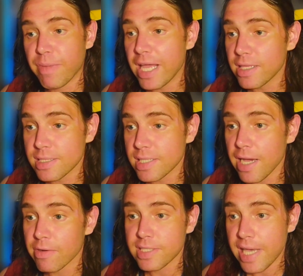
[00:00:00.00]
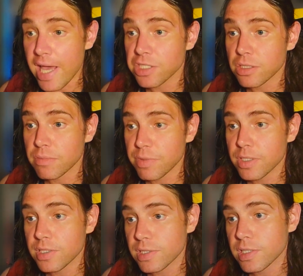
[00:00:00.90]
made this now a tangent
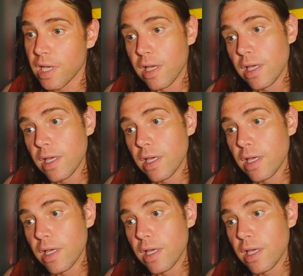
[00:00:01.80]
because